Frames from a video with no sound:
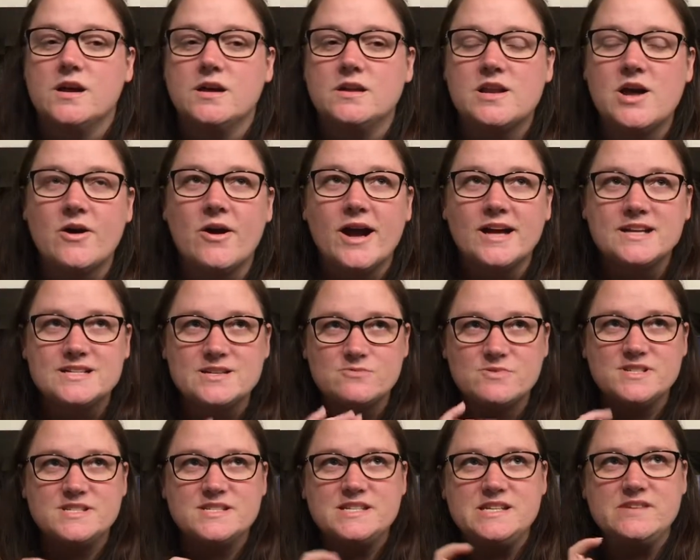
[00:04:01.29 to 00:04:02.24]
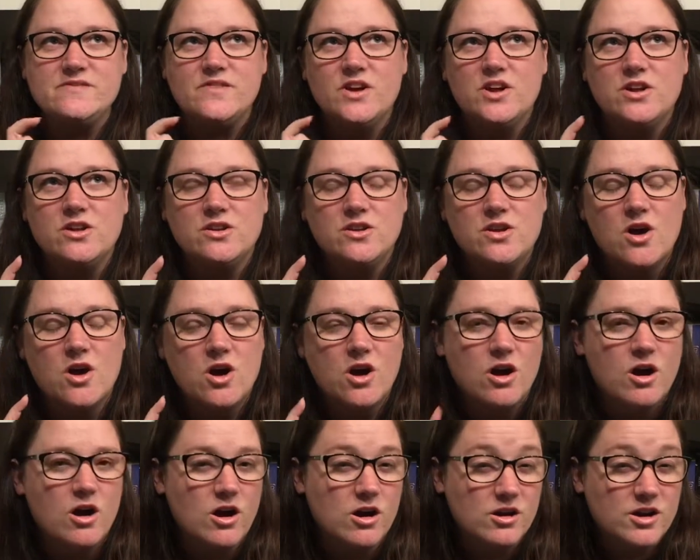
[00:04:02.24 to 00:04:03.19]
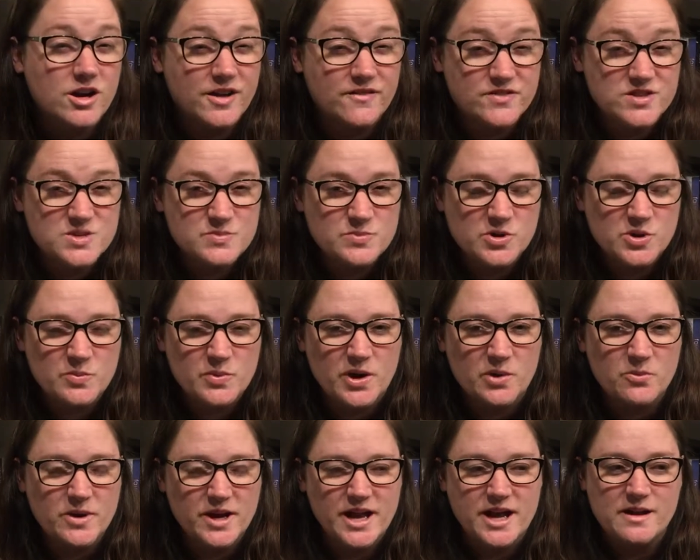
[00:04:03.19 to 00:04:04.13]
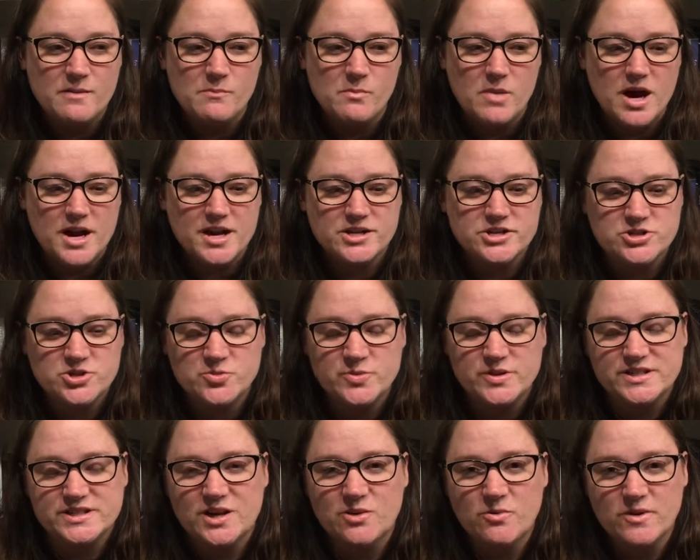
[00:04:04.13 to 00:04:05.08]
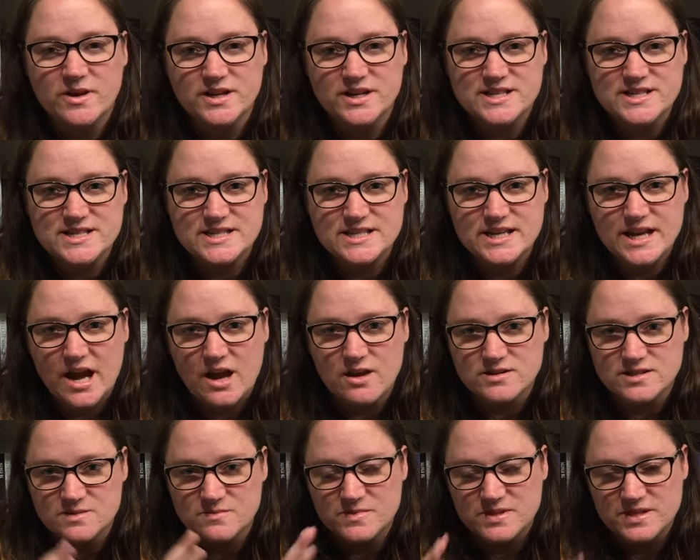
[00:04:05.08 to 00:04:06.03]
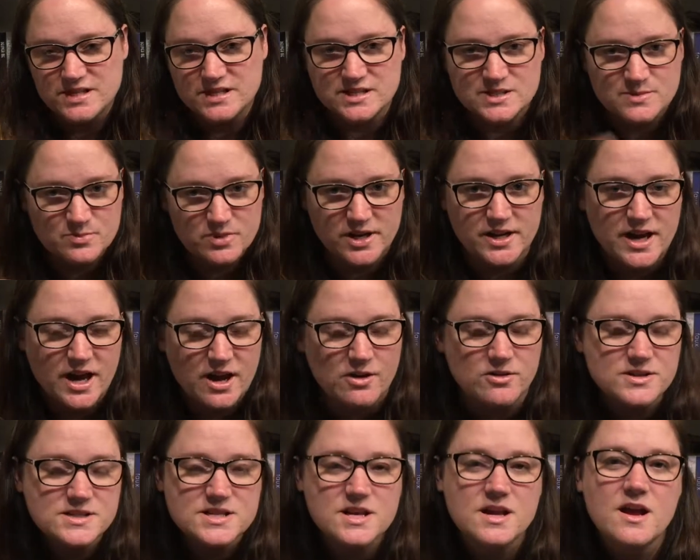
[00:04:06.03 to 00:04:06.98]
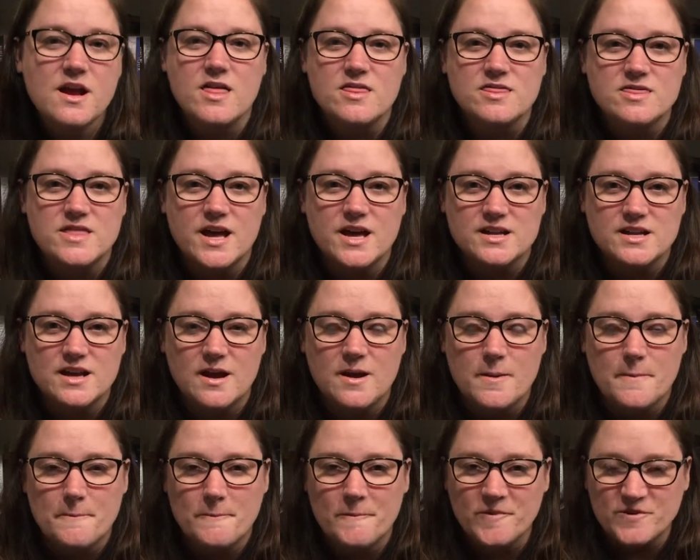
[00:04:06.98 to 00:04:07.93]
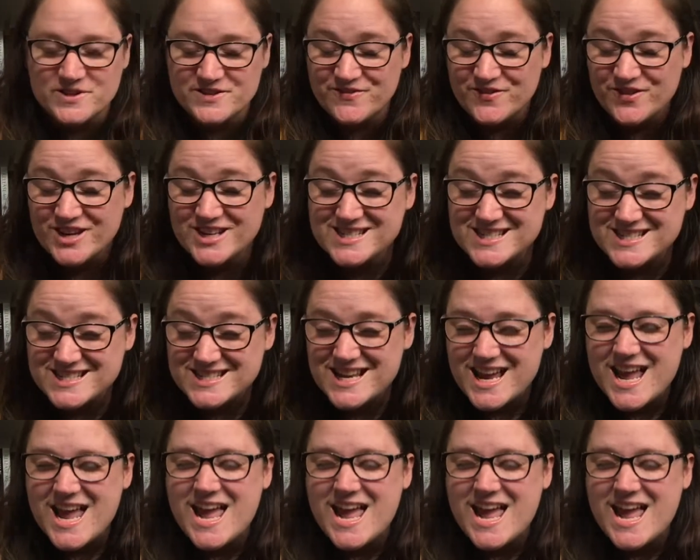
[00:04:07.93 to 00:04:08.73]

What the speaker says: Now, I did receive an arc of this book, but I went ahead and bought it too because I wanted to see how some things played out that were different.